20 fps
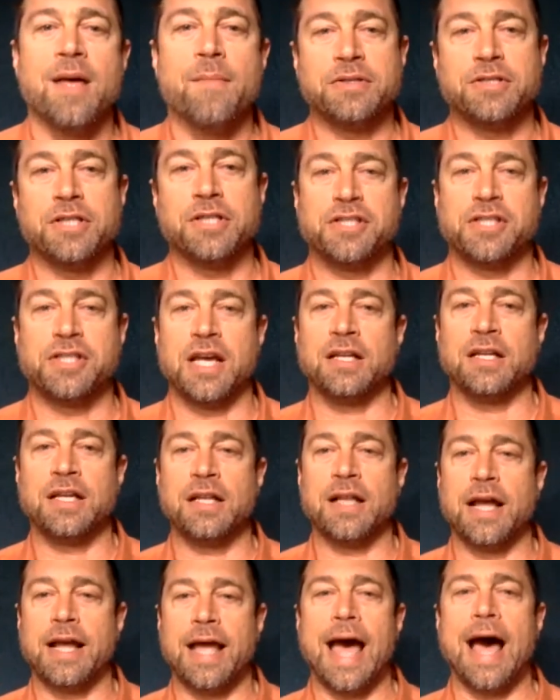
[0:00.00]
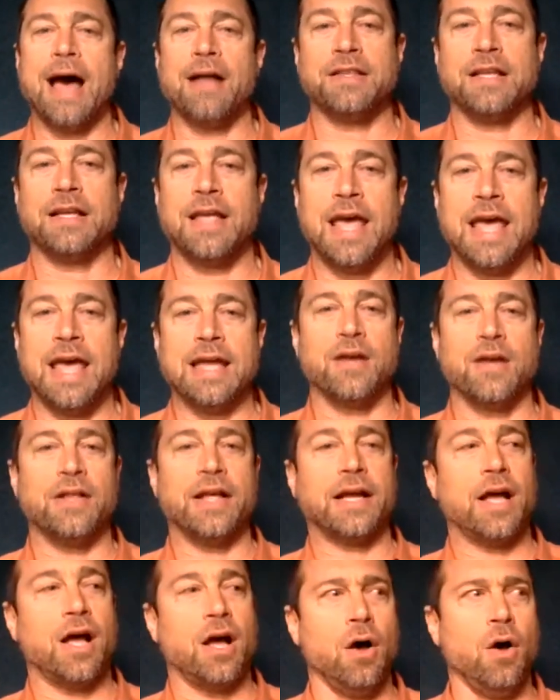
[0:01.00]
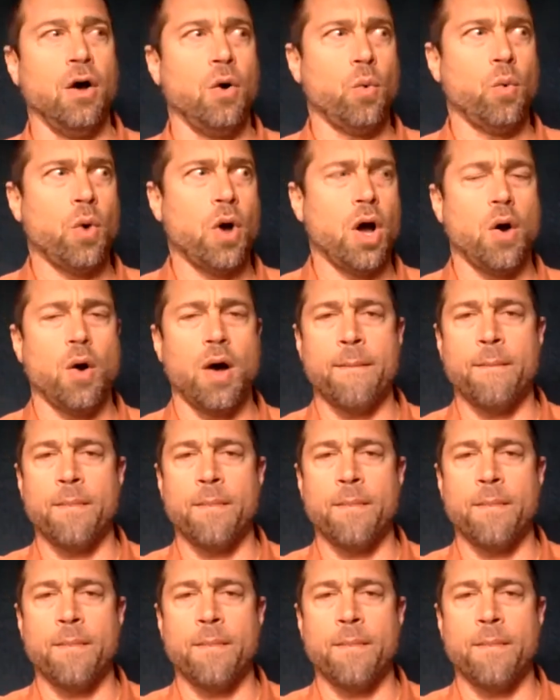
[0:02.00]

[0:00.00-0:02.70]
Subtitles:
but just suddenly like out the gate, you're like, oh, whoa,